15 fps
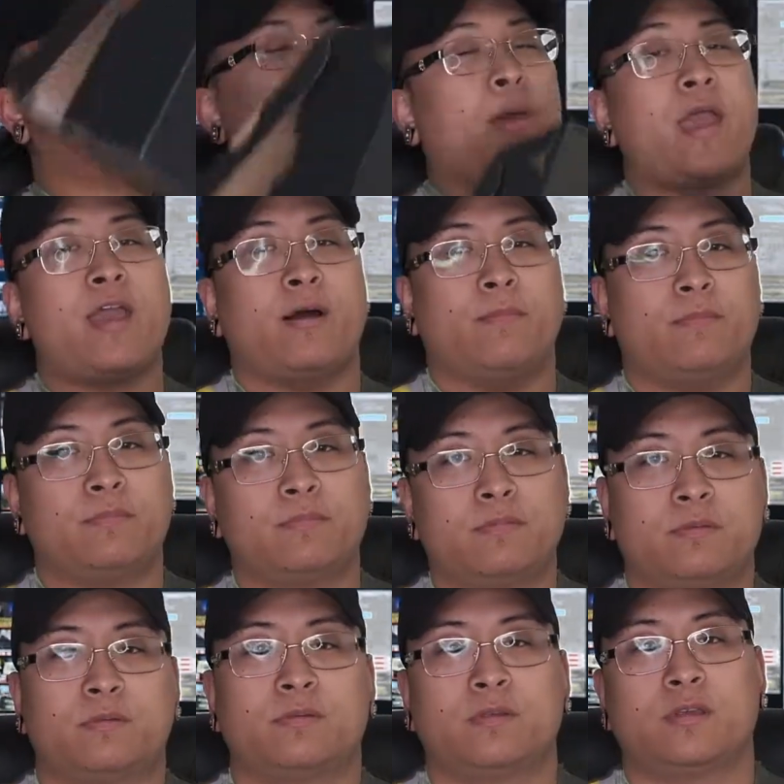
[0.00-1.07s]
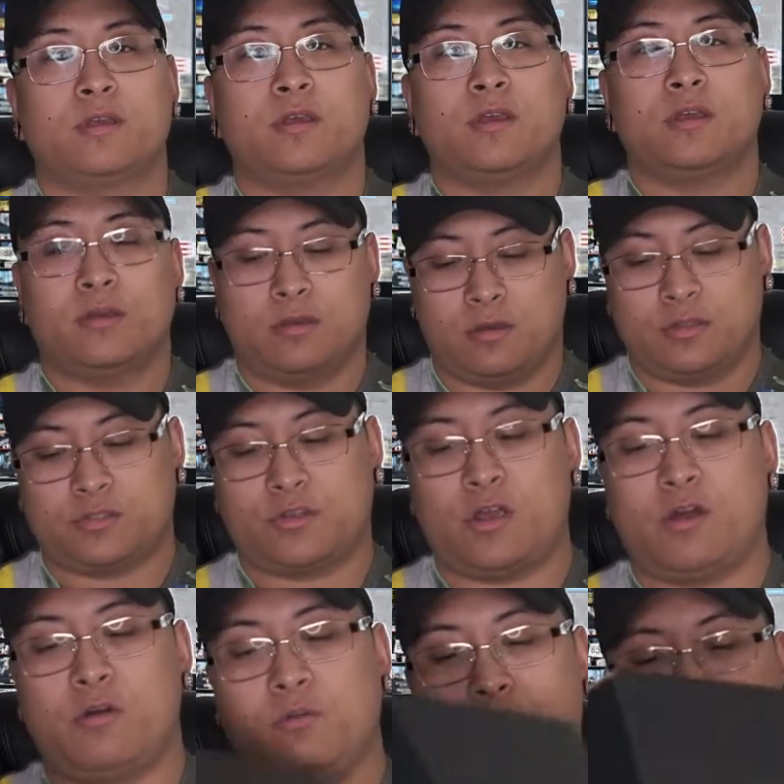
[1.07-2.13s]
Bam!
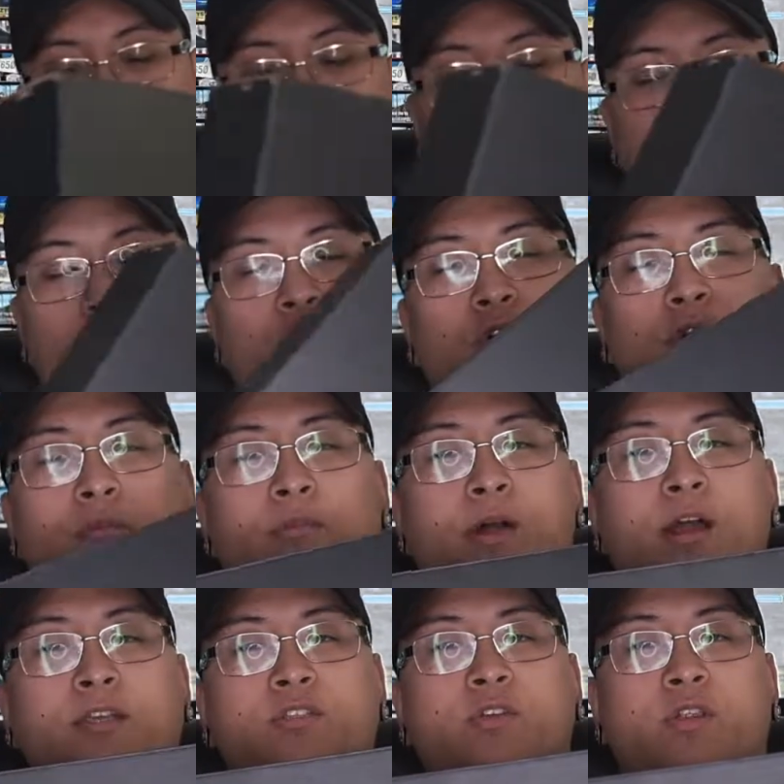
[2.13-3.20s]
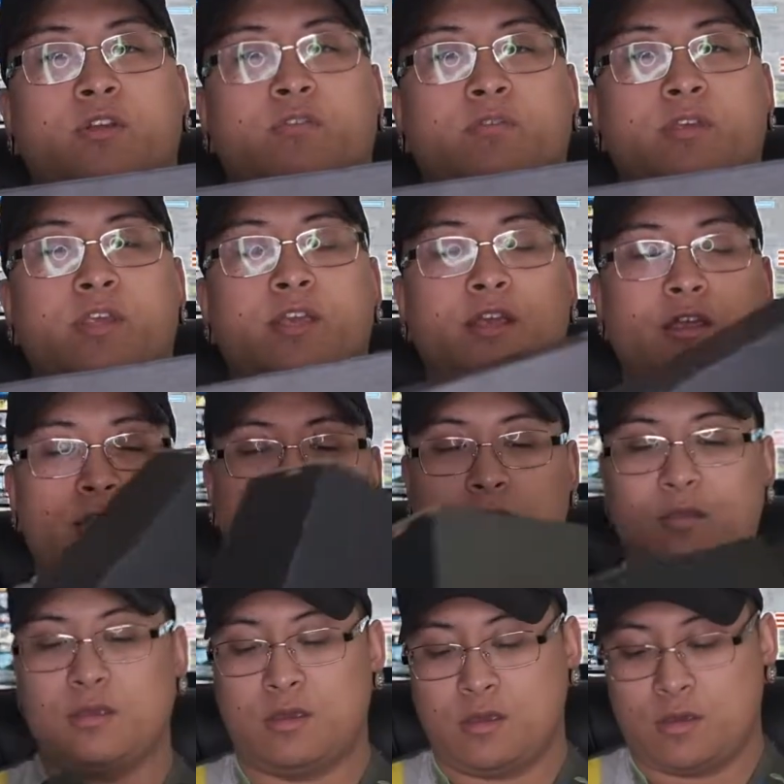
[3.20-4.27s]
So, we got our Jordan box right over here.
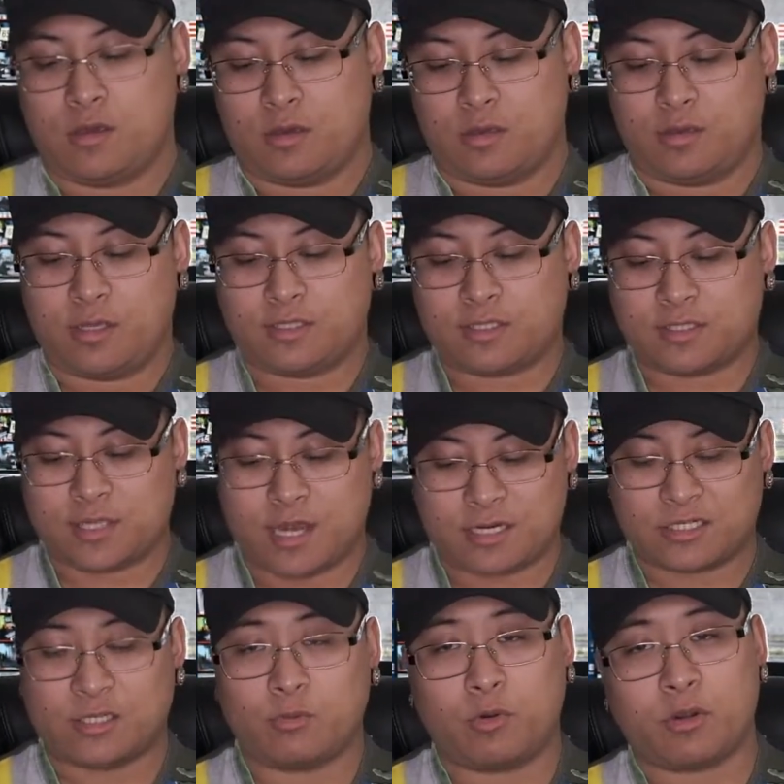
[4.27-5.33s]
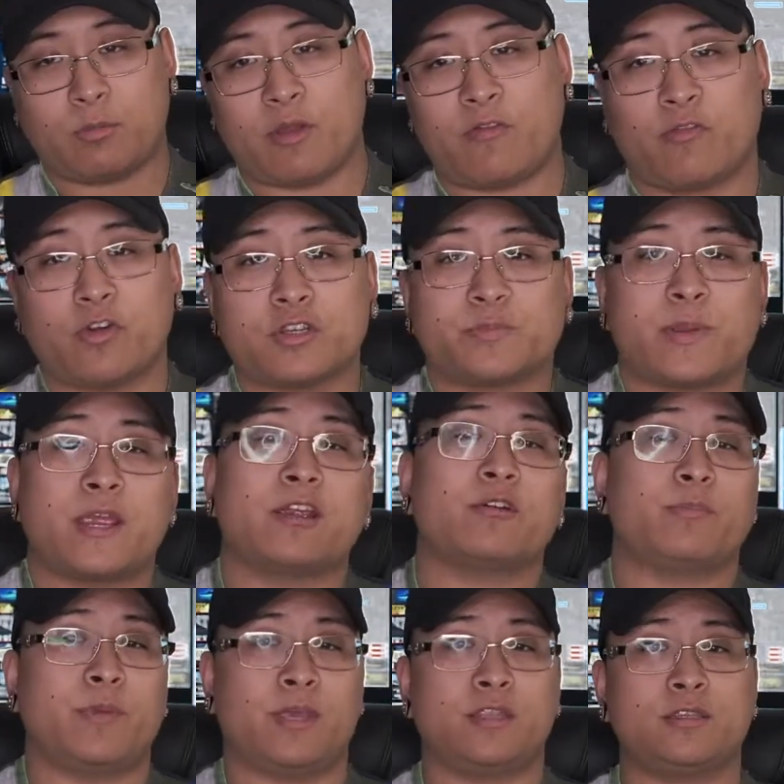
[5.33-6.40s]
This is actually one of my first
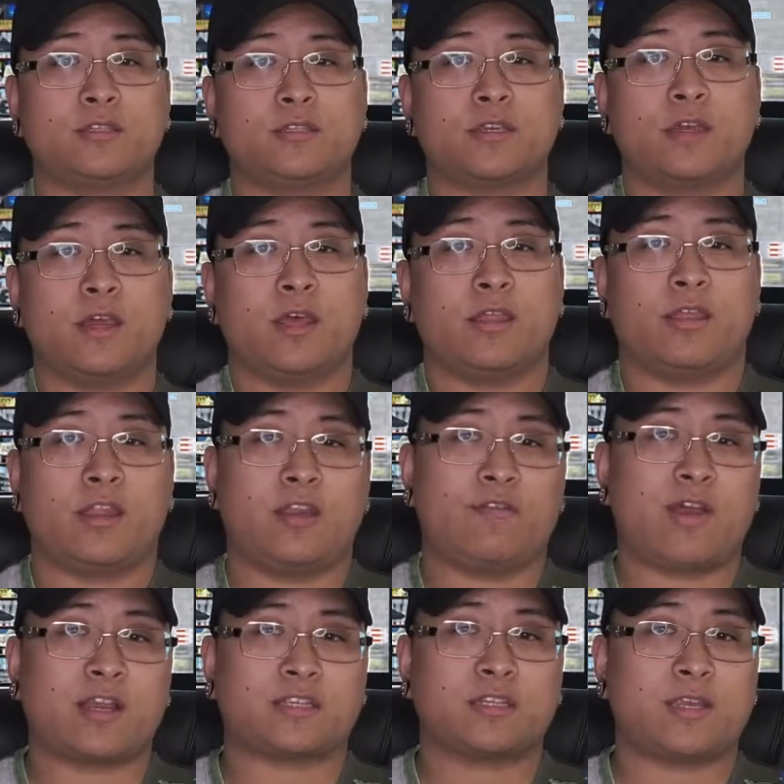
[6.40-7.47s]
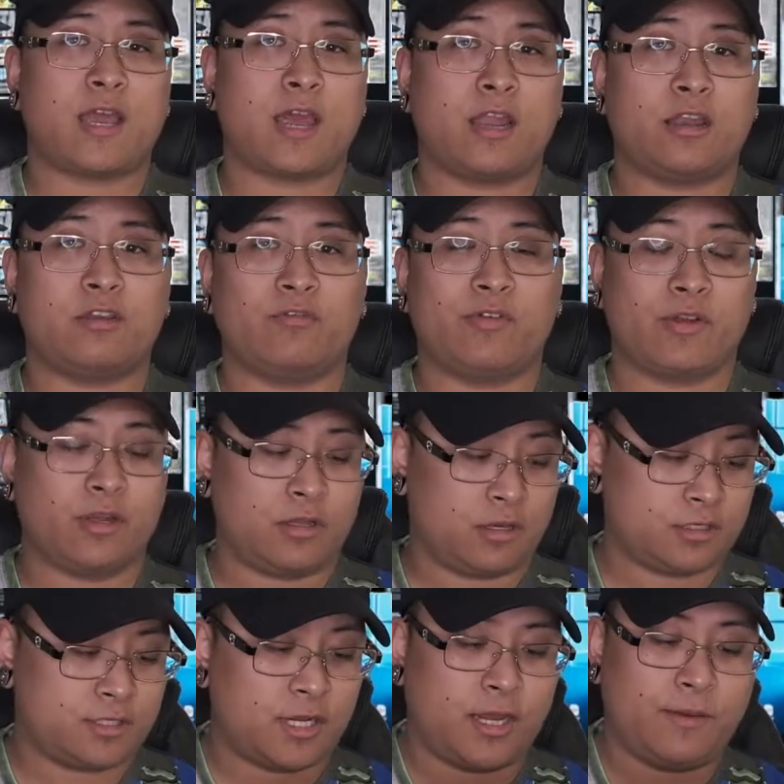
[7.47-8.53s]
pair of mids that I've actually had in a very
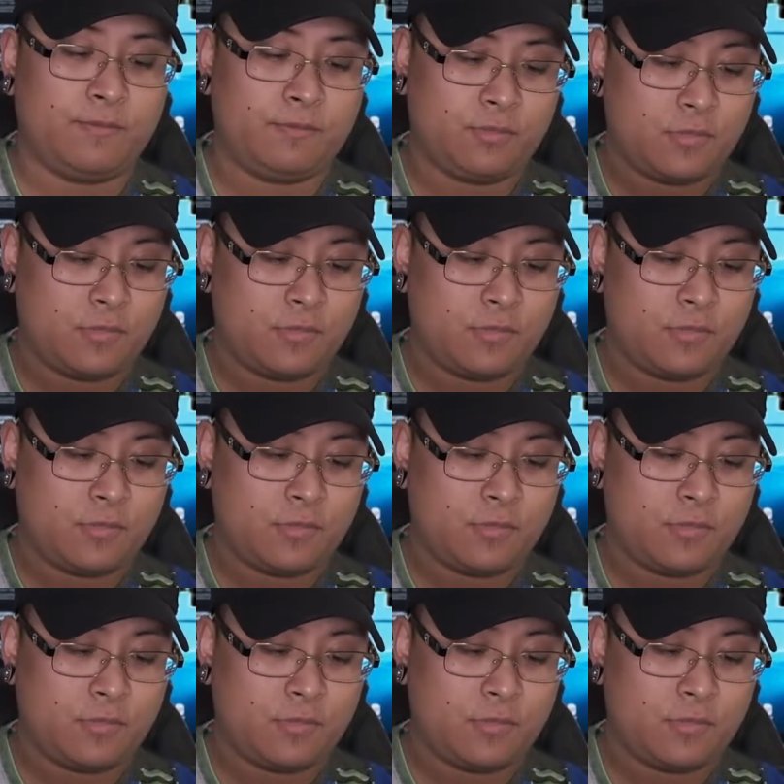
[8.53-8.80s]
long time.